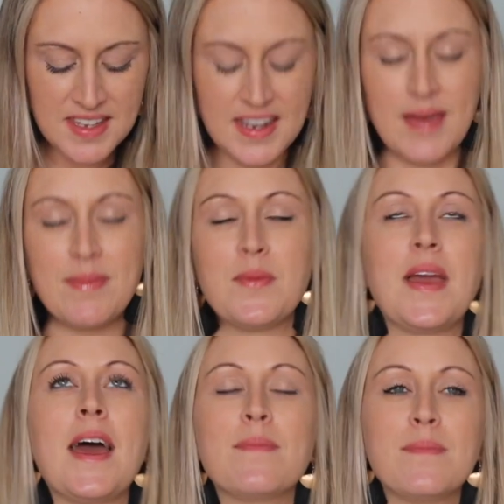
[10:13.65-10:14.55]
name that
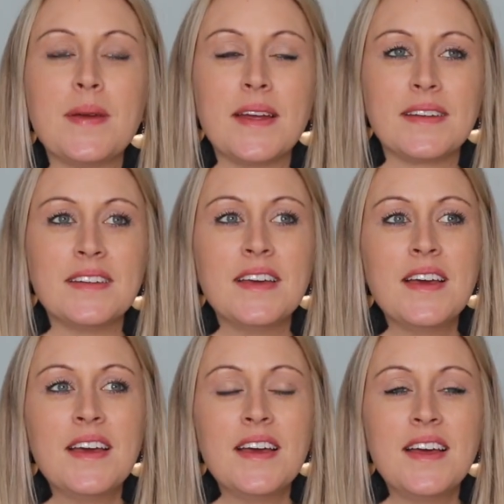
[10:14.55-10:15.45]
we had picked
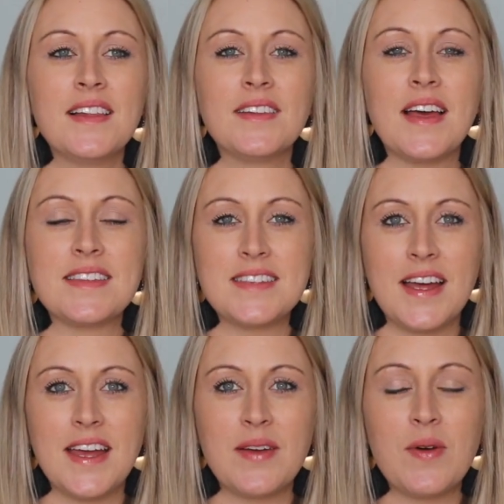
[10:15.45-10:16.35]
last
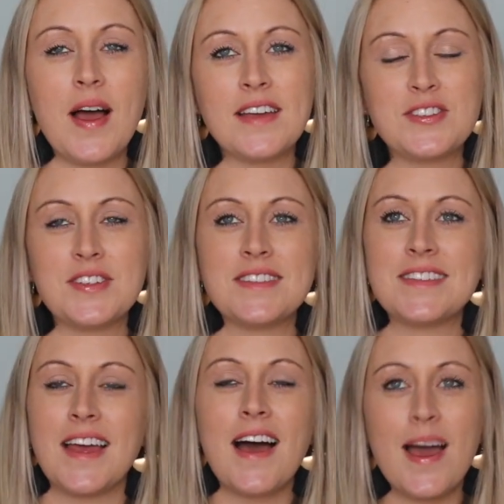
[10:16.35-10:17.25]
night, well, I
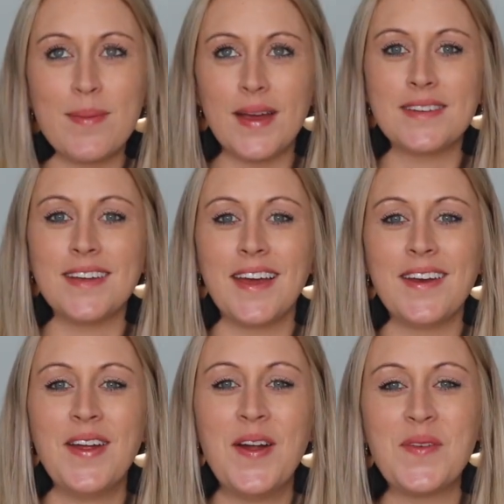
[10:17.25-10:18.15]
shouldn't say I picked
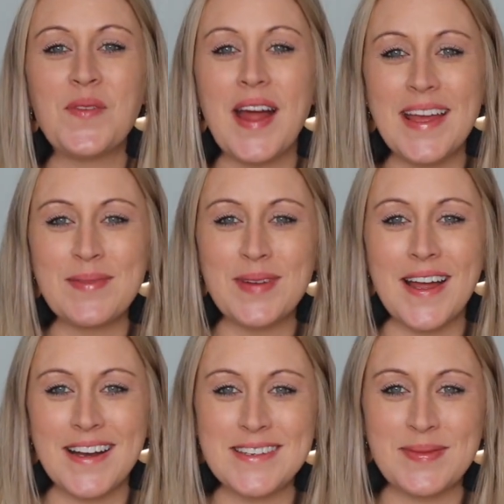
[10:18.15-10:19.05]
it, Ryan
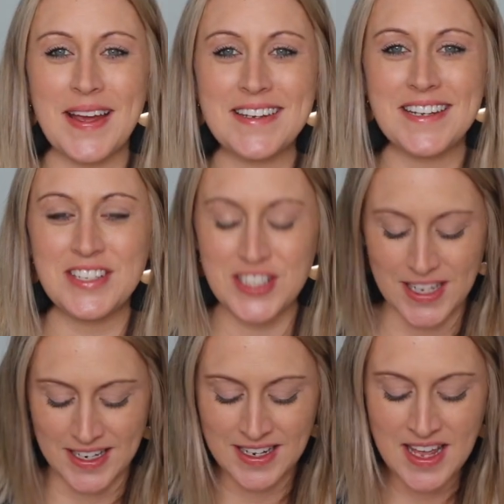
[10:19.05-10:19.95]
brought it to my
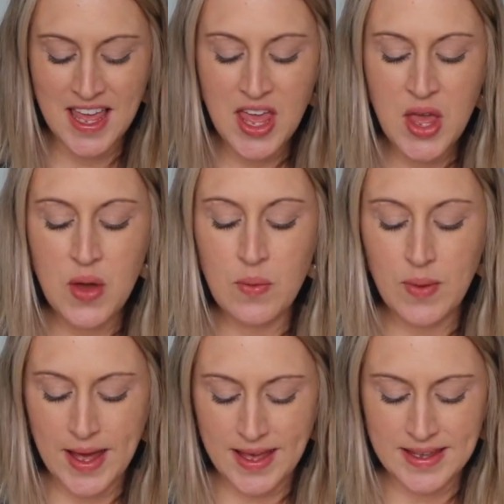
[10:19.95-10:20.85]
attention,
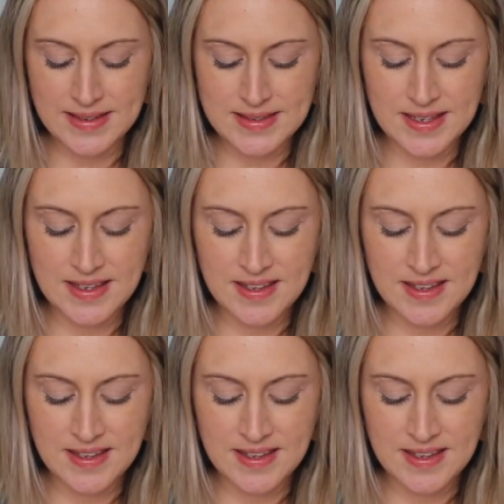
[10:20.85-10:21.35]
was